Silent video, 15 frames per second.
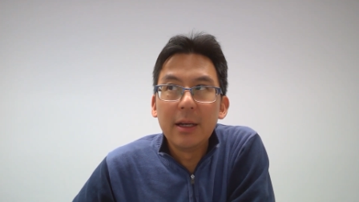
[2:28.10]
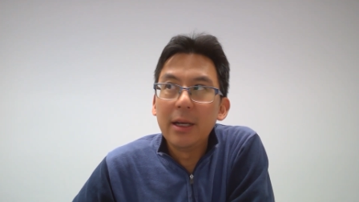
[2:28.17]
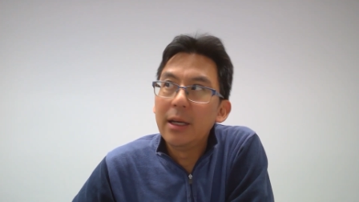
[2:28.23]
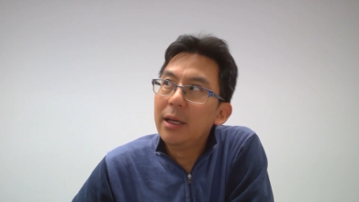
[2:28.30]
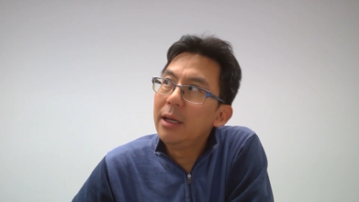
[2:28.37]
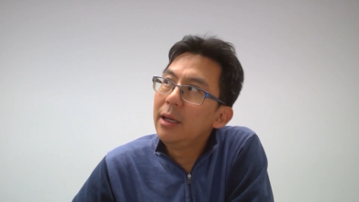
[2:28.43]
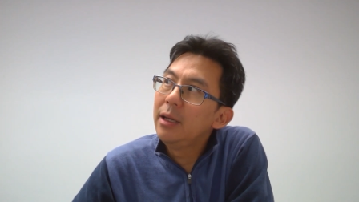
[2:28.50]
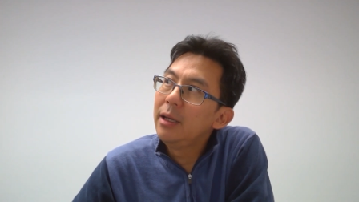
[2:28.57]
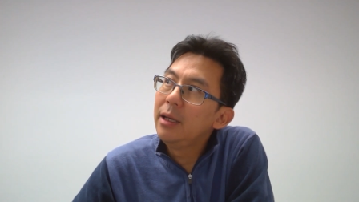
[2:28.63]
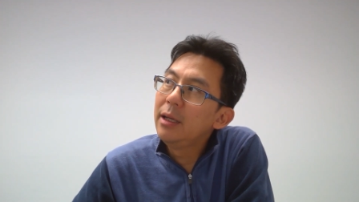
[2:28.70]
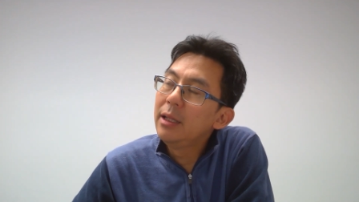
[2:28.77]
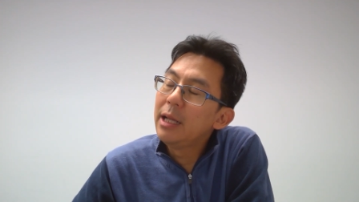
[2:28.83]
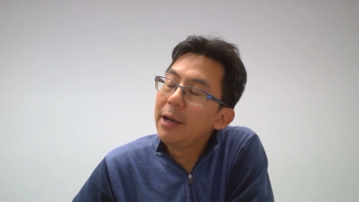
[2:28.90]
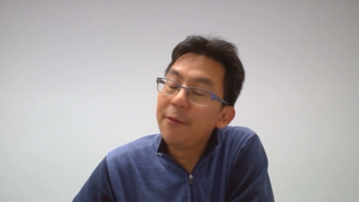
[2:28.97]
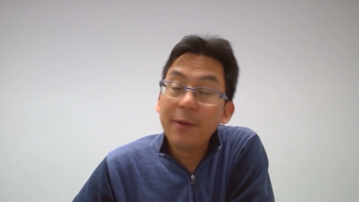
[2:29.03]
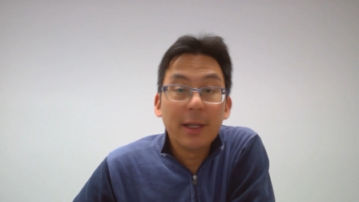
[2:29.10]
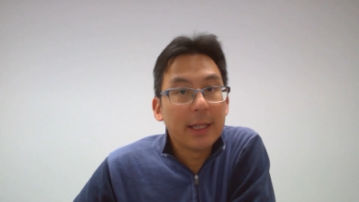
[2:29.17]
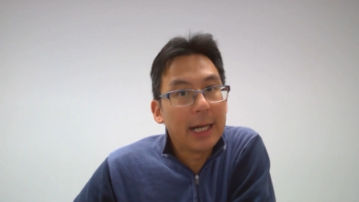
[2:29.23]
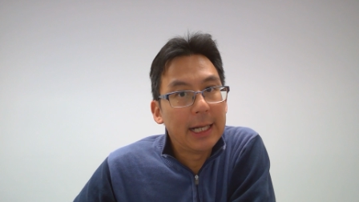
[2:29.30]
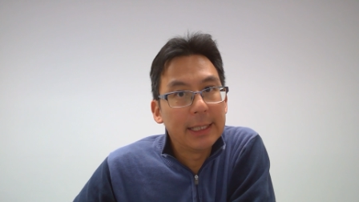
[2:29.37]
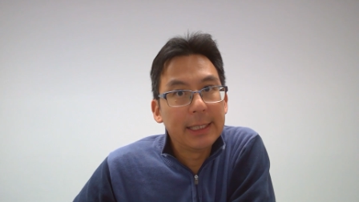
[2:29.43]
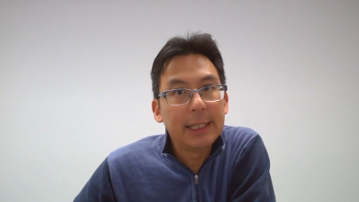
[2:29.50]
And I think
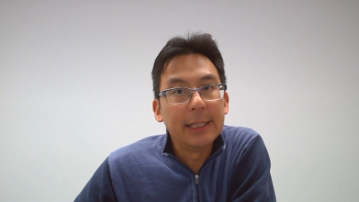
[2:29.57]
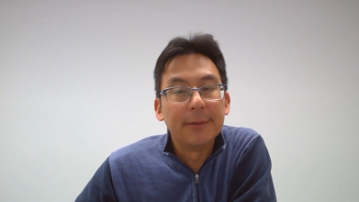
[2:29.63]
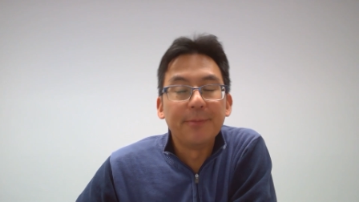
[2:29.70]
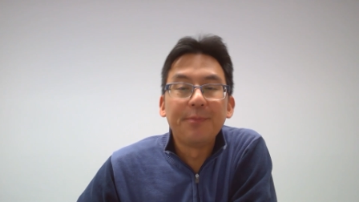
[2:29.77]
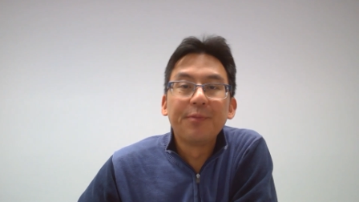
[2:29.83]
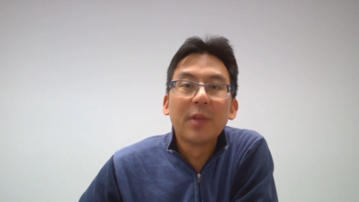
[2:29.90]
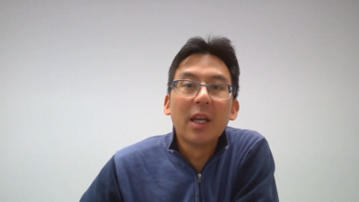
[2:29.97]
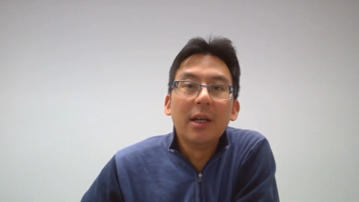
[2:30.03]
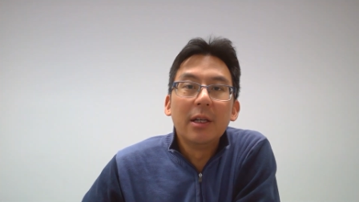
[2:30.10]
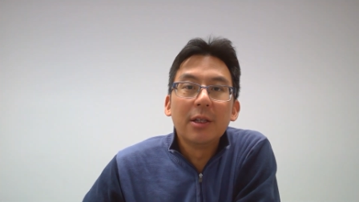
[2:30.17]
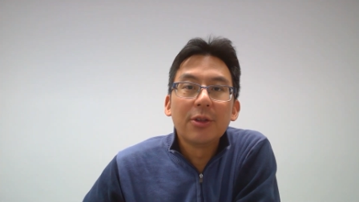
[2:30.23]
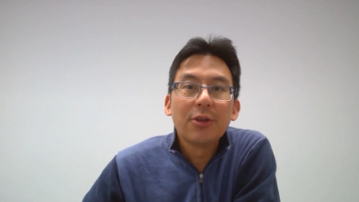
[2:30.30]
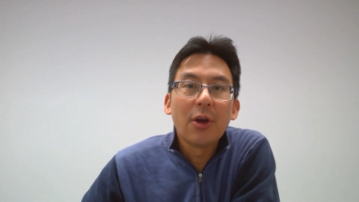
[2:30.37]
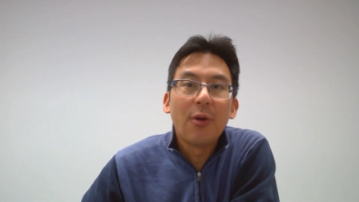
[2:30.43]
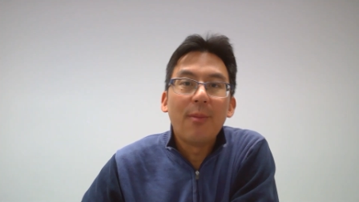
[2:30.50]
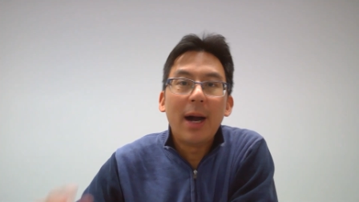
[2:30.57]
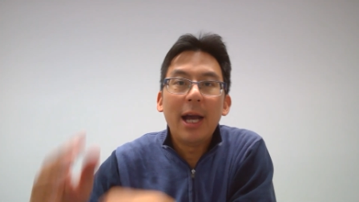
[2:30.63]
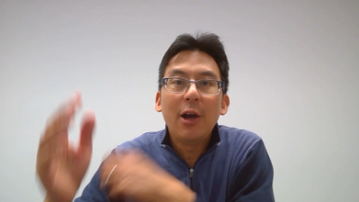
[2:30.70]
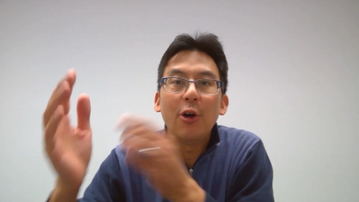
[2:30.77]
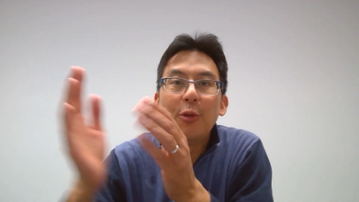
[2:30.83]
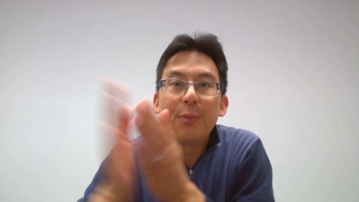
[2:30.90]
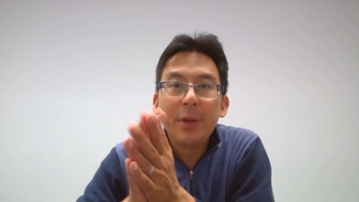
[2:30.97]
that's it. So
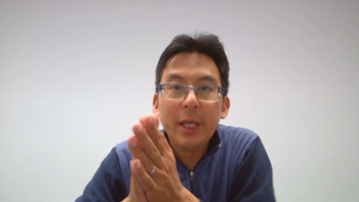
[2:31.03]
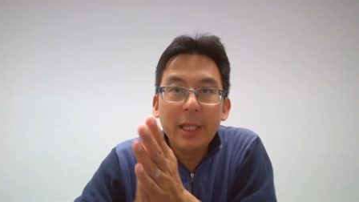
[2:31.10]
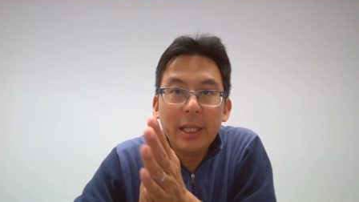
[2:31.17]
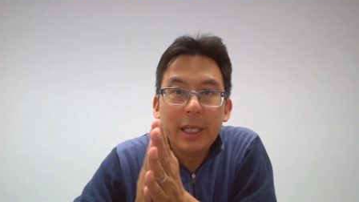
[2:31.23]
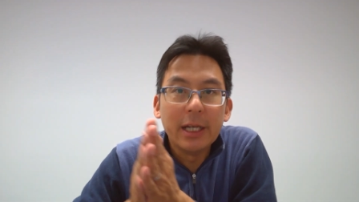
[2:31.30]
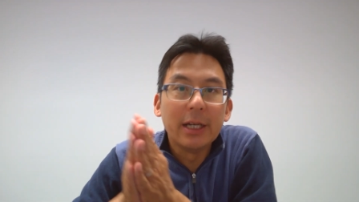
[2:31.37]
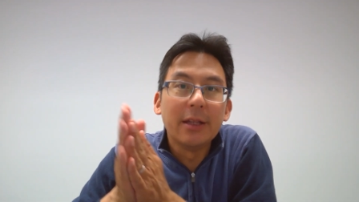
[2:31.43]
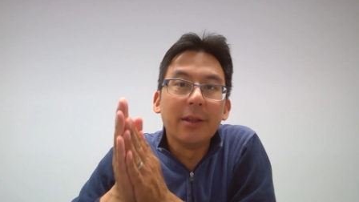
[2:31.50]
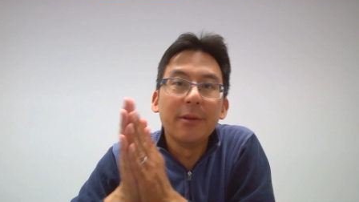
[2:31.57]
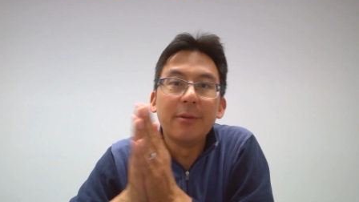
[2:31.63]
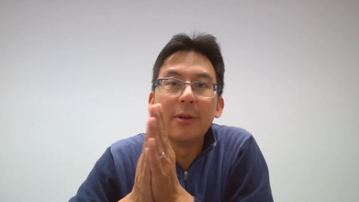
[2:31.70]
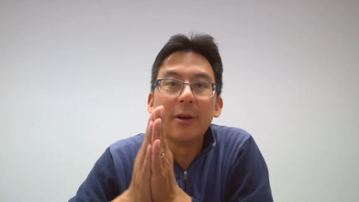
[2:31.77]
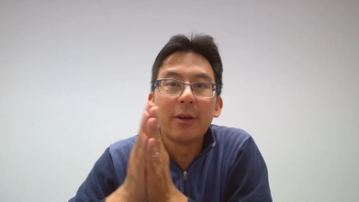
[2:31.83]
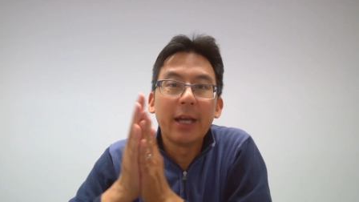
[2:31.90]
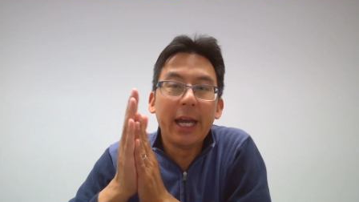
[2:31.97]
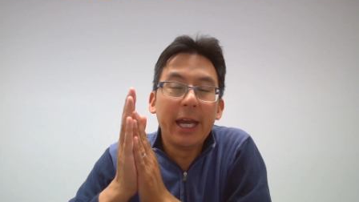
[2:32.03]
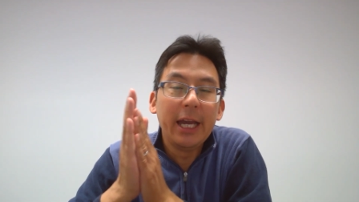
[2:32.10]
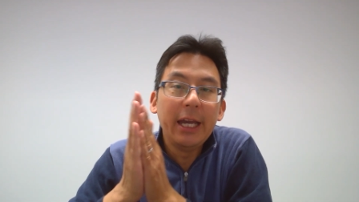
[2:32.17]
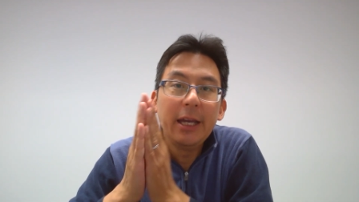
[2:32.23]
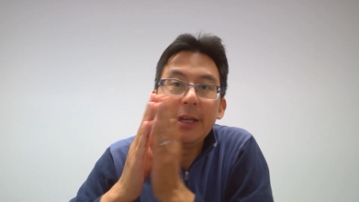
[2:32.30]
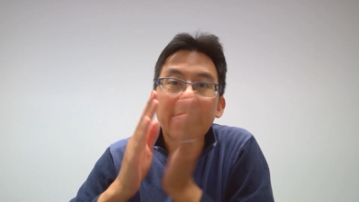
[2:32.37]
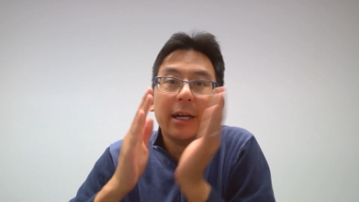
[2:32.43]
my opinion,
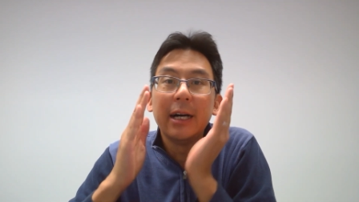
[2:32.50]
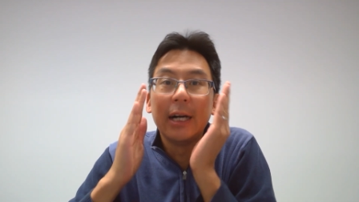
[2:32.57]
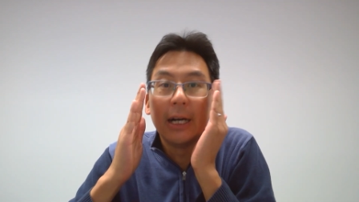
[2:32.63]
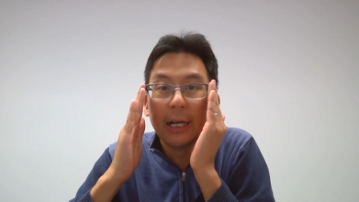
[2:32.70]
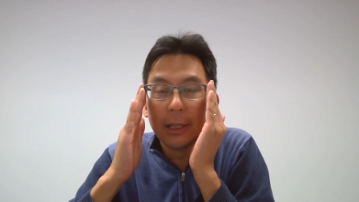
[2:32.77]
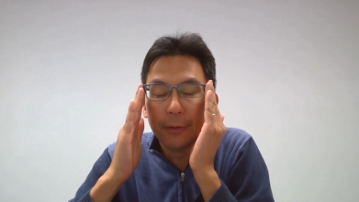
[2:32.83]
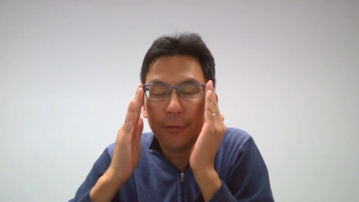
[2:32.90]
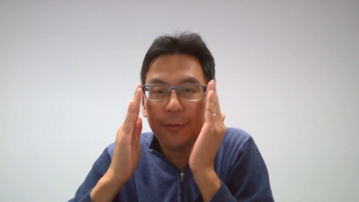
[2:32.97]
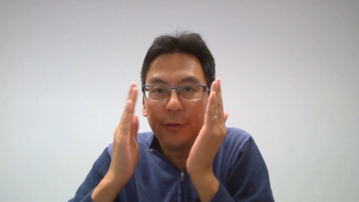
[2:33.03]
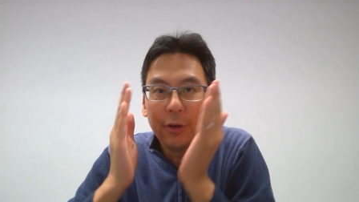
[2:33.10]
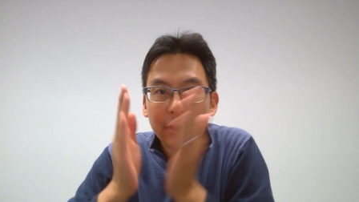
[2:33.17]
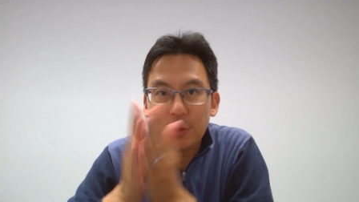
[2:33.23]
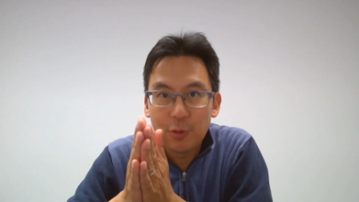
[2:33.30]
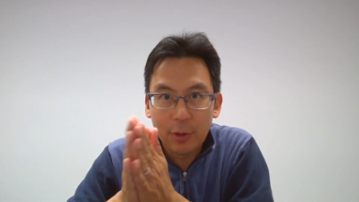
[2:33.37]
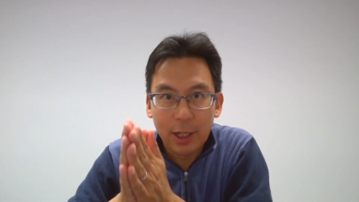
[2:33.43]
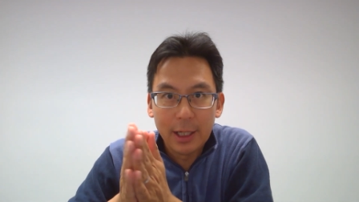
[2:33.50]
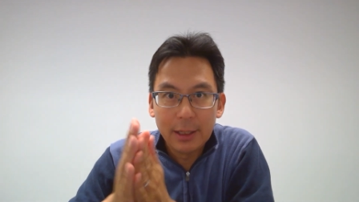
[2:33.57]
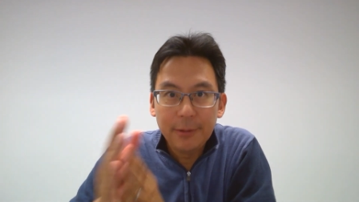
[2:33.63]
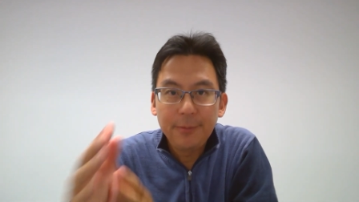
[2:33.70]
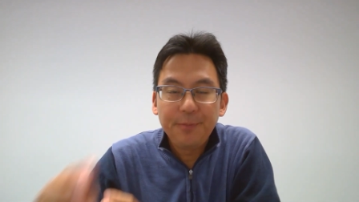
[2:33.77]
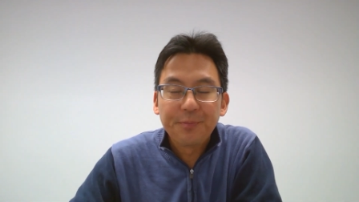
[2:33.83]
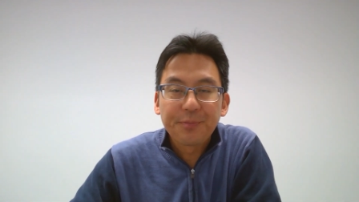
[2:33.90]
okay, the first
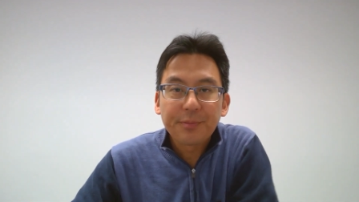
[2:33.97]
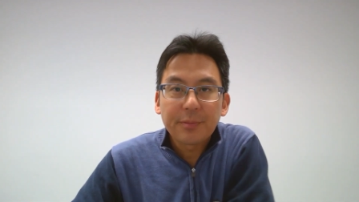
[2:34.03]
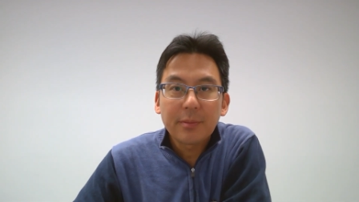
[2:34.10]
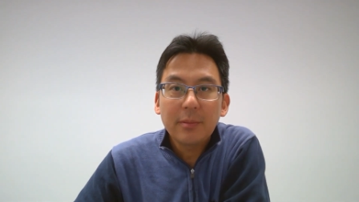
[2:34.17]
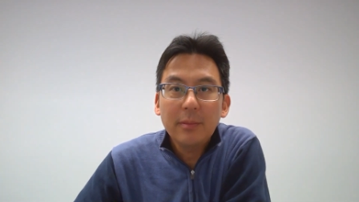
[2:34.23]
one,